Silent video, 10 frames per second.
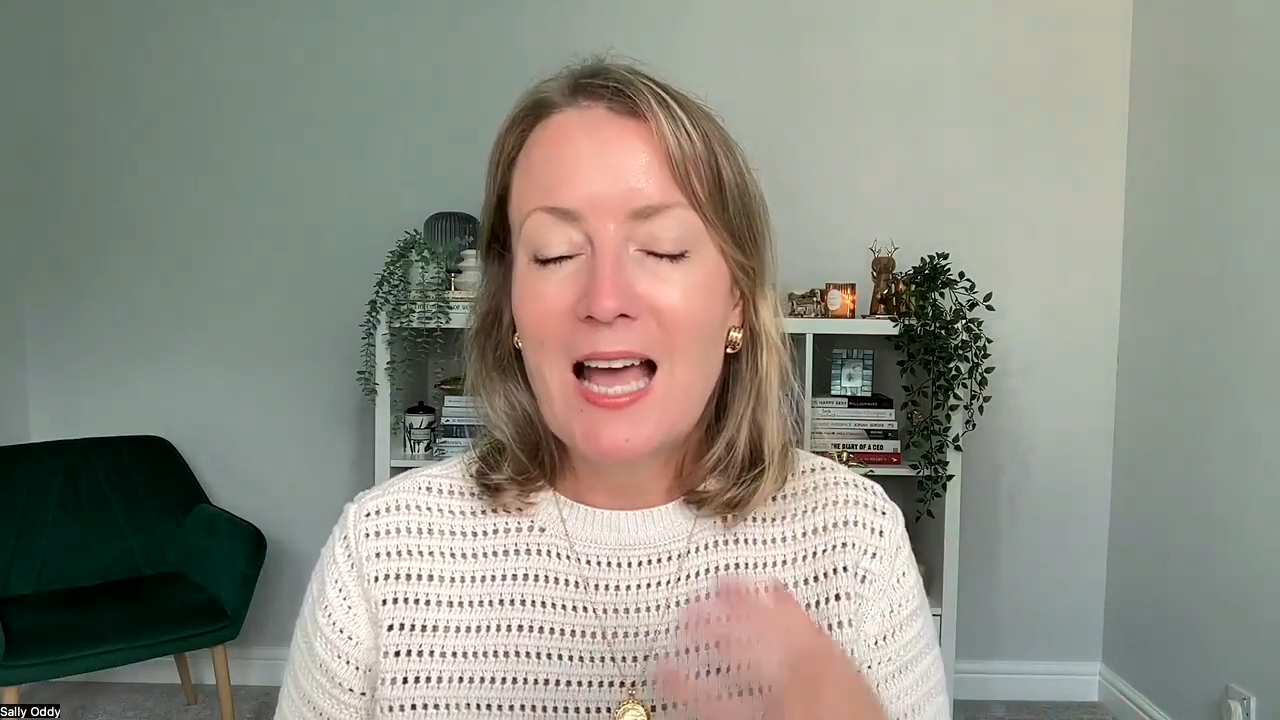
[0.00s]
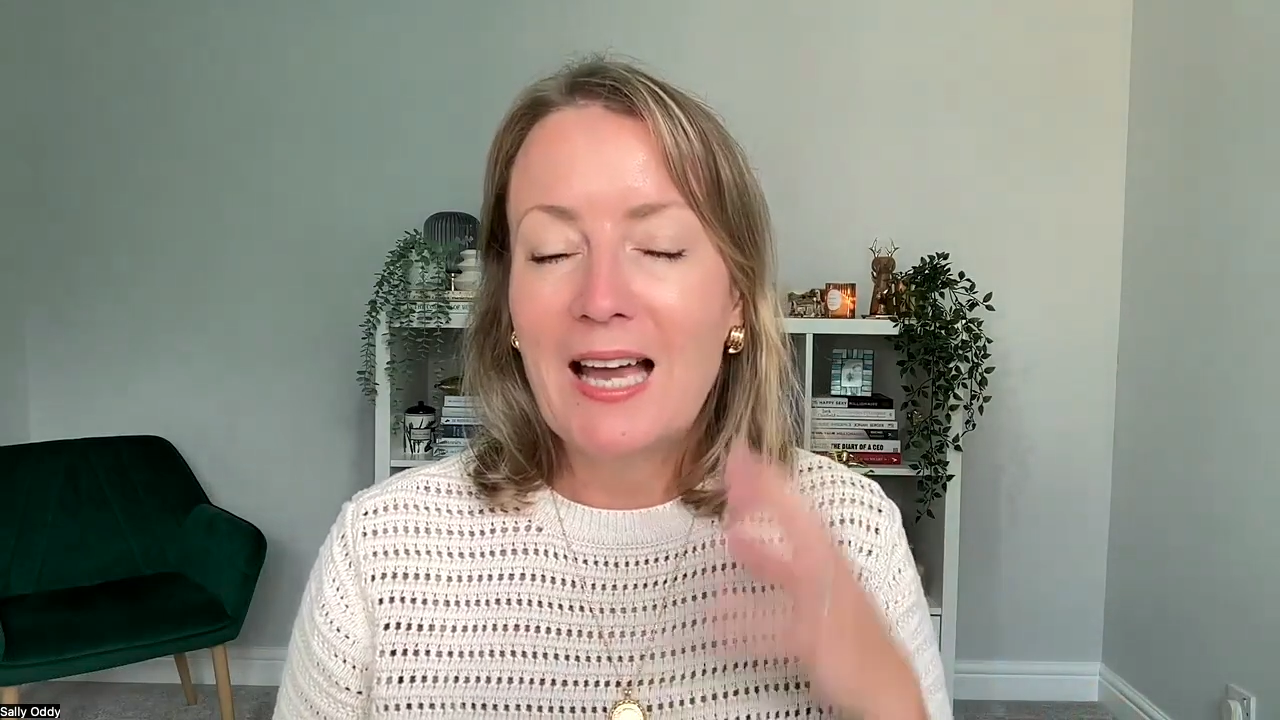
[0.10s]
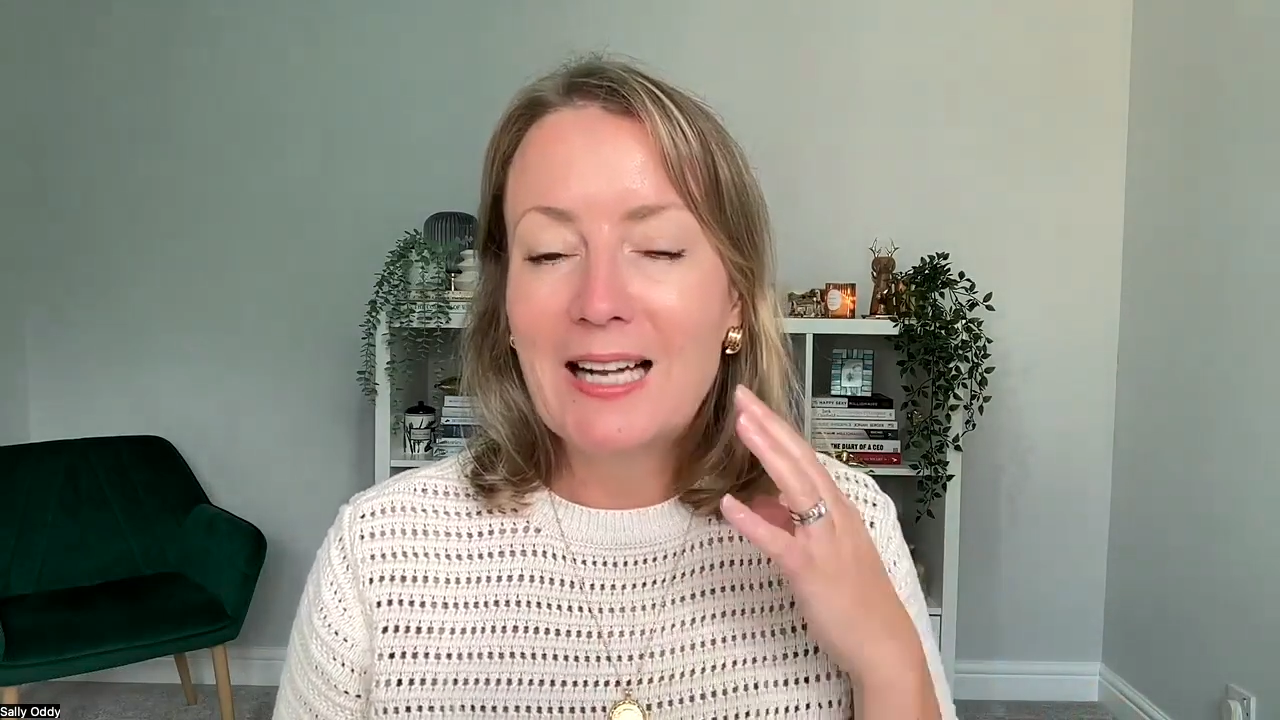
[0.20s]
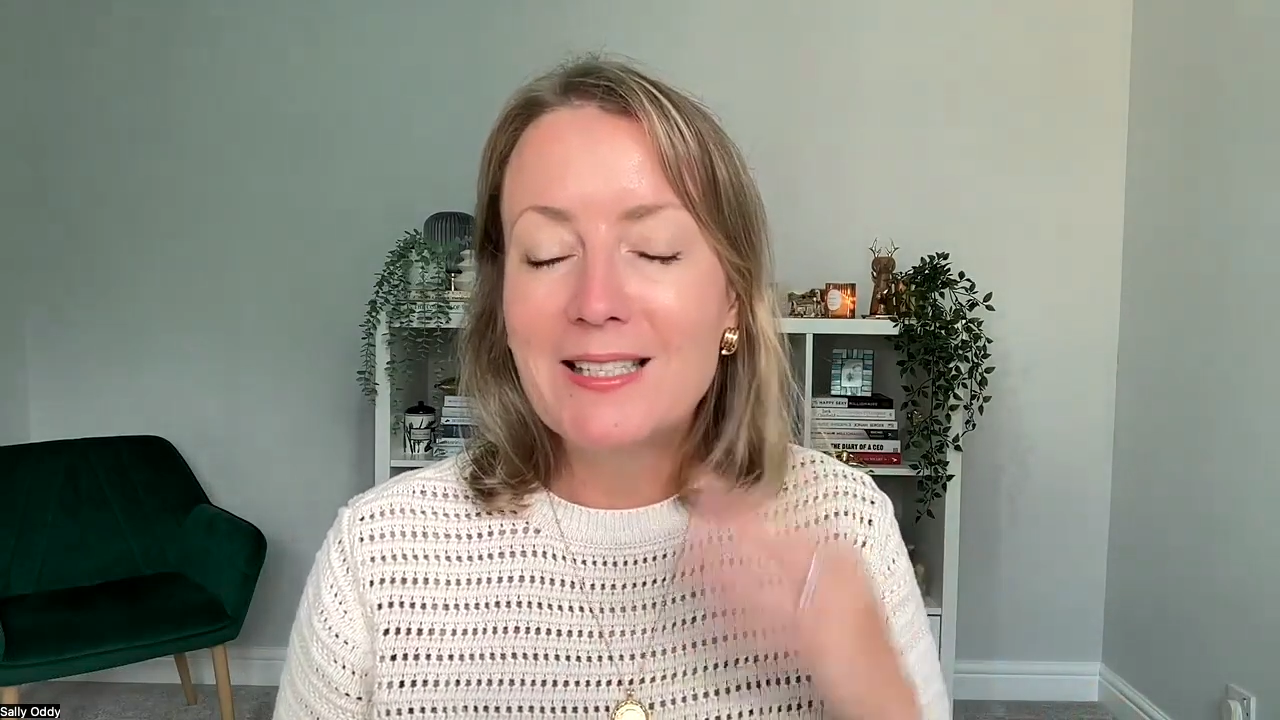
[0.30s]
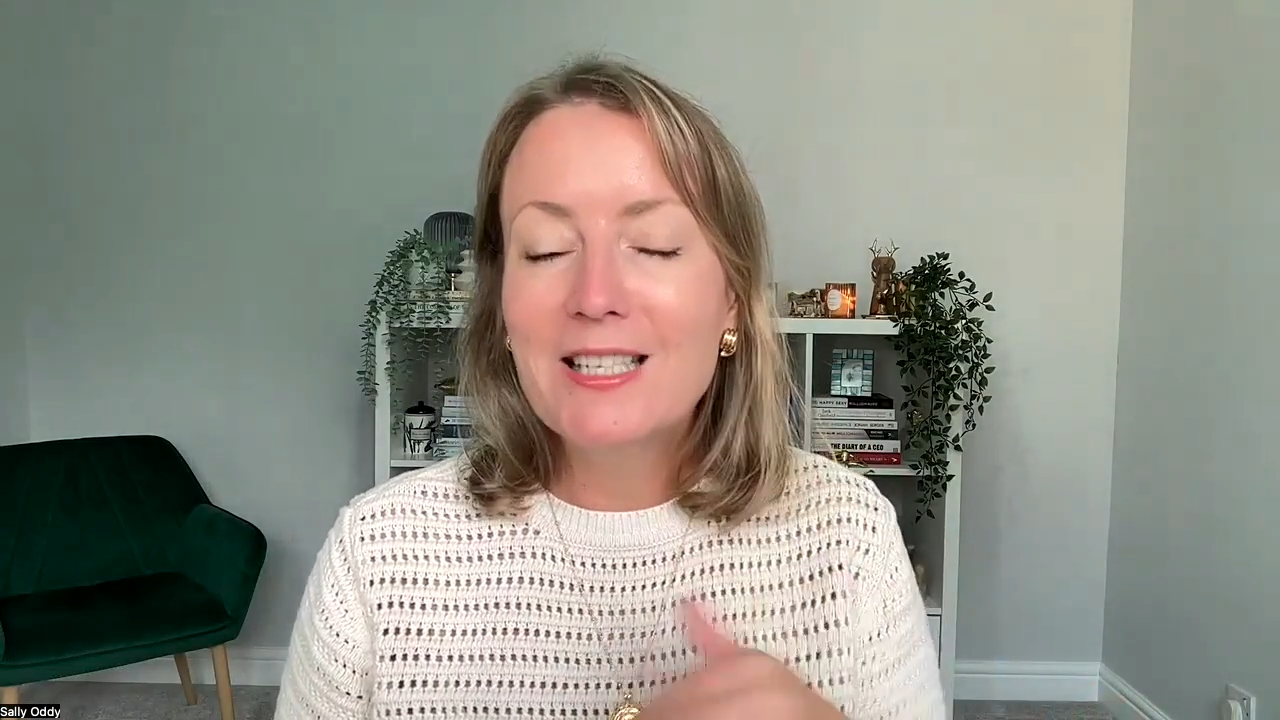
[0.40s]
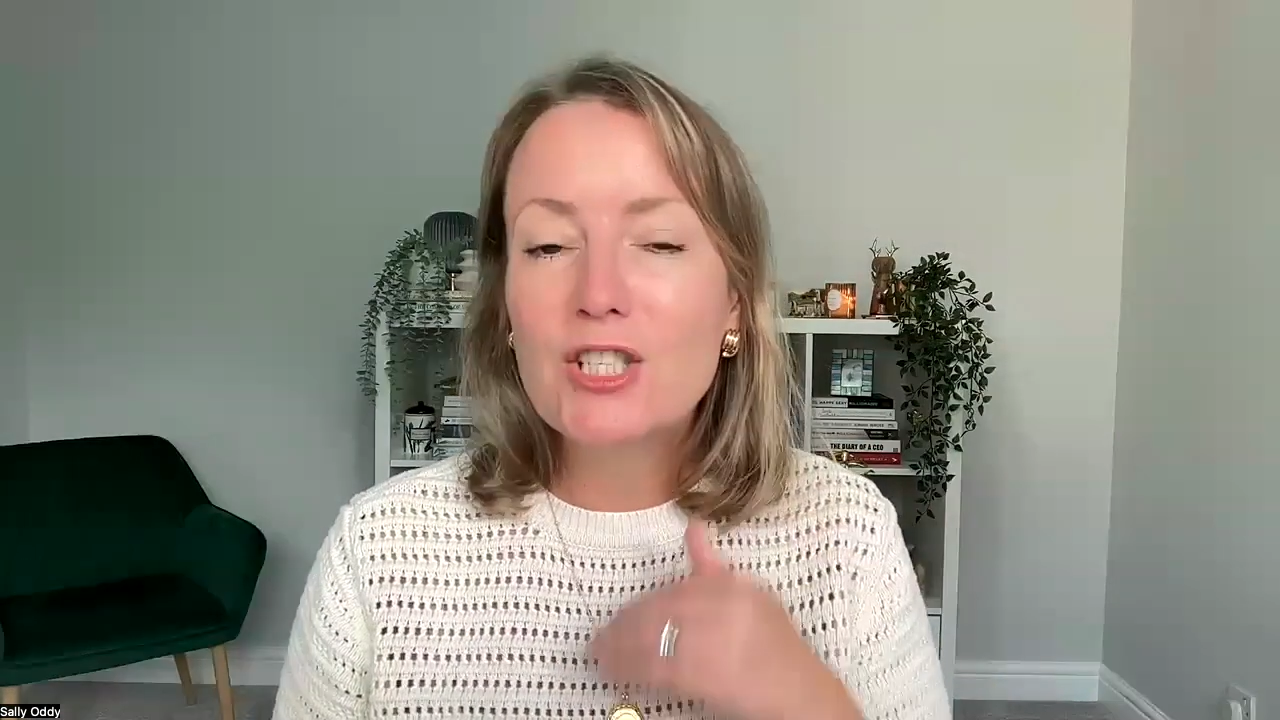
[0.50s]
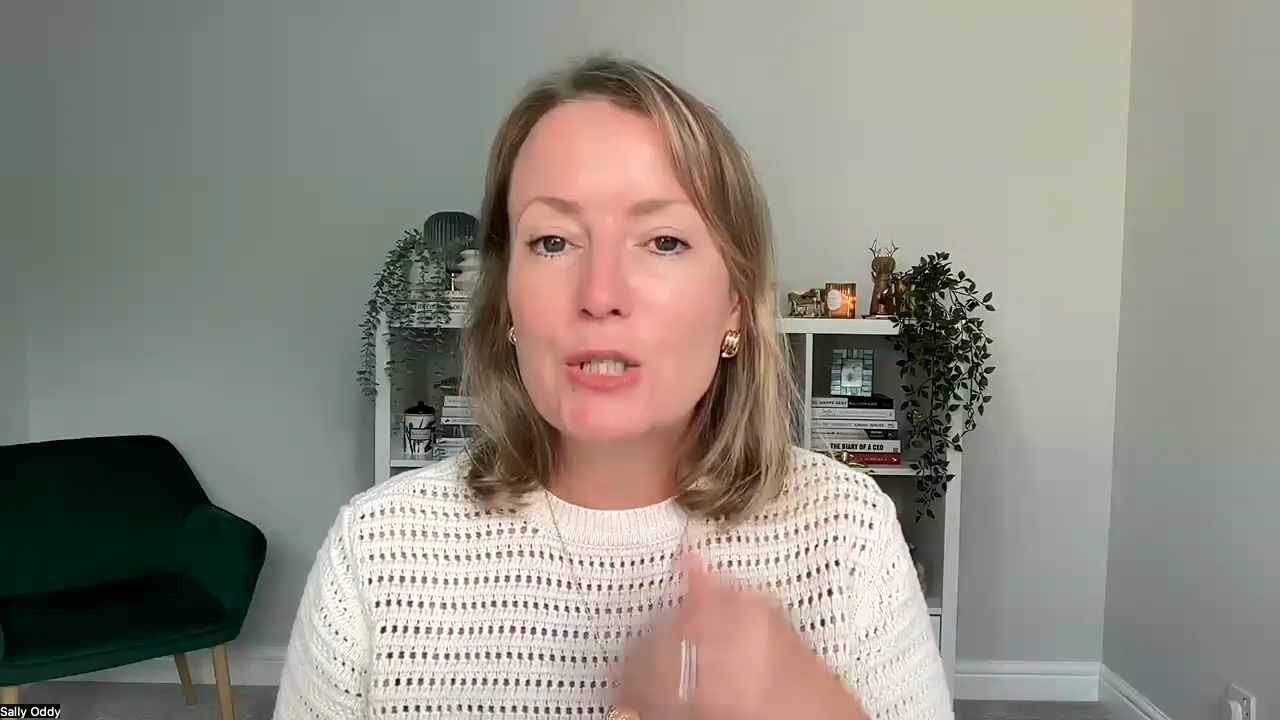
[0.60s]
And I did